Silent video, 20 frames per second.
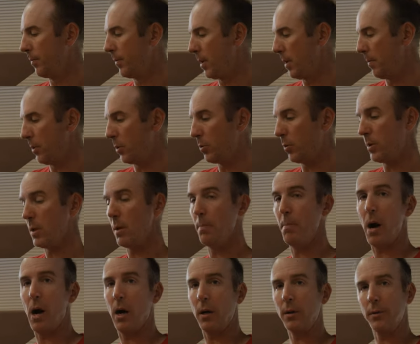in between the
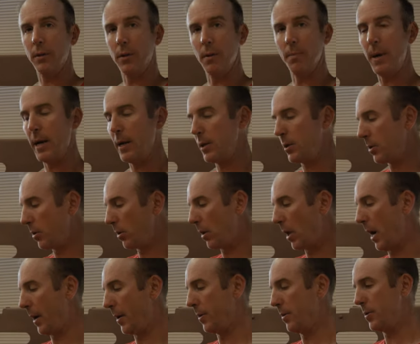box and the pedestal
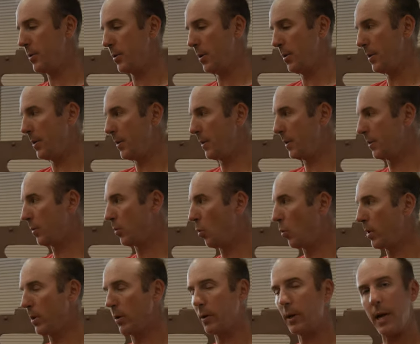liners so that this
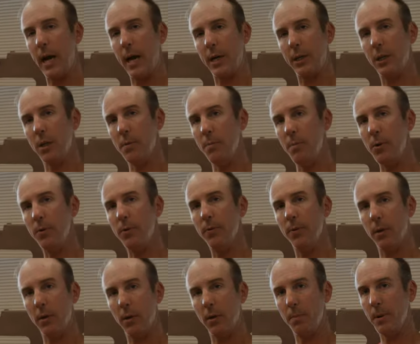wheel can actually move a
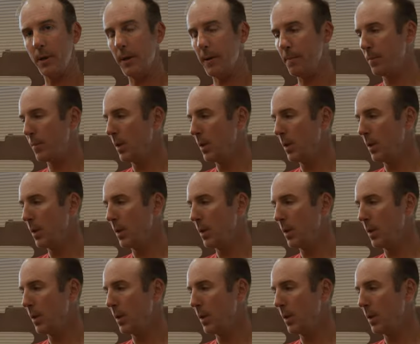little bit.